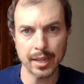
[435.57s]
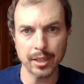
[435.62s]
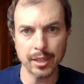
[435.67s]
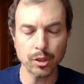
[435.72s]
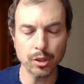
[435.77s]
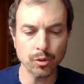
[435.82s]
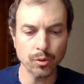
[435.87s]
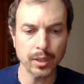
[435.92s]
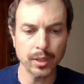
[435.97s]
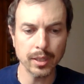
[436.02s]

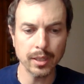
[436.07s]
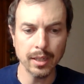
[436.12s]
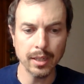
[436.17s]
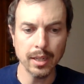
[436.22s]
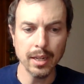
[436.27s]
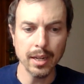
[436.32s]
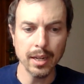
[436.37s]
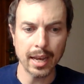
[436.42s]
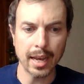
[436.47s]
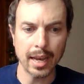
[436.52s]

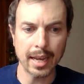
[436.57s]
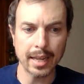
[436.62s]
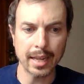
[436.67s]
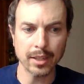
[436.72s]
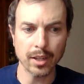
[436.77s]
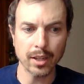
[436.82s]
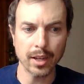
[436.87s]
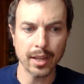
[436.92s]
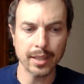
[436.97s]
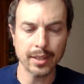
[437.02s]
industry
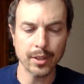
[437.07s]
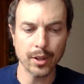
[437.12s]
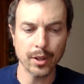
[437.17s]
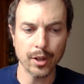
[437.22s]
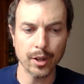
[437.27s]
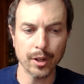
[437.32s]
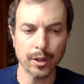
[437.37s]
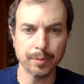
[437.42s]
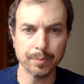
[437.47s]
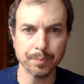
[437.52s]
and and
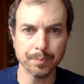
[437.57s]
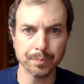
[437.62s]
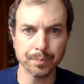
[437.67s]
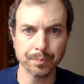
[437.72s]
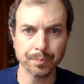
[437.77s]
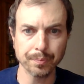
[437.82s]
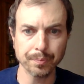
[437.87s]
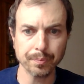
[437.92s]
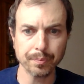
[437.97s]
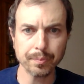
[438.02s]

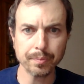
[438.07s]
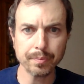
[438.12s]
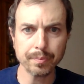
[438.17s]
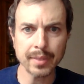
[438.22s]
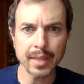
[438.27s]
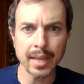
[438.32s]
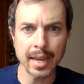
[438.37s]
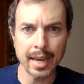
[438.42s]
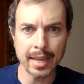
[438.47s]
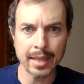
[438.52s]
um,
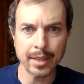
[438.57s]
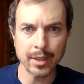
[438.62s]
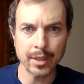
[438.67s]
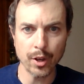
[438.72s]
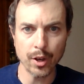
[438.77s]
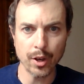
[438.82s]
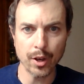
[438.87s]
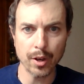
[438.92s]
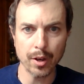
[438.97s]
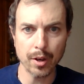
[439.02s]
and
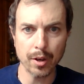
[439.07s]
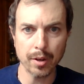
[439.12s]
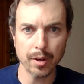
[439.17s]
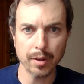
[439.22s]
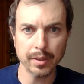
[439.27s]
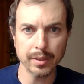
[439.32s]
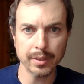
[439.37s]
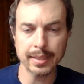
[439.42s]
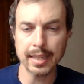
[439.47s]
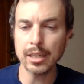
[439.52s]

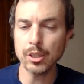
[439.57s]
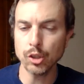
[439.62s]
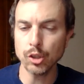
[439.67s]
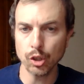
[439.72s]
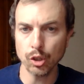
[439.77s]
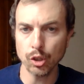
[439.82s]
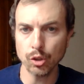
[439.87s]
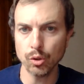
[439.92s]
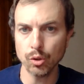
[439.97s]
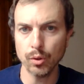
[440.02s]
uh,
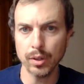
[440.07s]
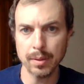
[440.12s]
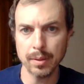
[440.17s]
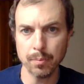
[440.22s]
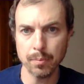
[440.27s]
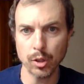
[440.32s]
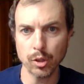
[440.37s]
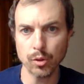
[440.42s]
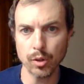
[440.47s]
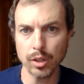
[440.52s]
siège
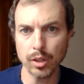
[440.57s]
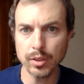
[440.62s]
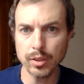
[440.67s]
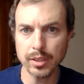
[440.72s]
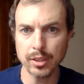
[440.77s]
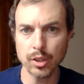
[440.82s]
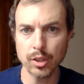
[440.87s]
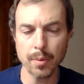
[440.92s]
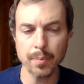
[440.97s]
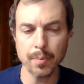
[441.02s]
in Montreal.
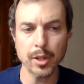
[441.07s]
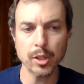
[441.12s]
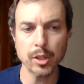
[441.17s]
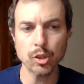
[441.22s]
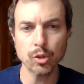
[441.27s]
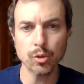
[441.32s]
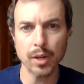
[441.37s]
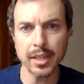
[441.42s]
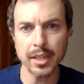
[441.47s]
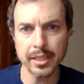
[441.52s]
So it's going to be a
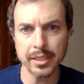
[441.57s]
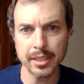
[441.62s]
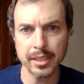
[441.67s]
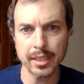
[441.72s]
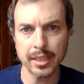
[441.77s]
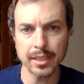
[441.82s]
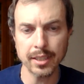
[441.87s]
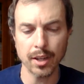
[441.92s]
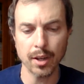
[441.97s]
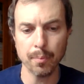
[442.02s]

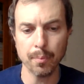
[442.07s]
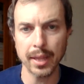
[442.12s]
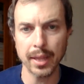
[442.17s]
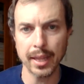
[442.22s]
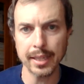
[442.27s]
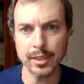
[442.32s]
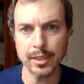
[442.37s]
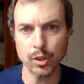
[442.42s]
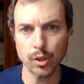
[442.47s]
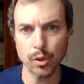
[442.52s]
strategic
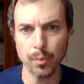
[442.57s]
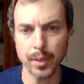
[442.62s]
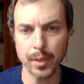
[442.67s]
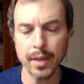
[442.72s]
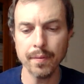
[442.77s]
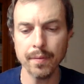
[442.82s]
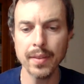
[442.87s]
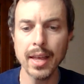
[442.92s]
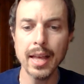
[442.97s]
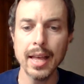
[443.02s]
place to
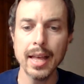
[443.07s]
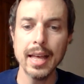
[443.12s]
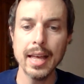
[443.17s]
be.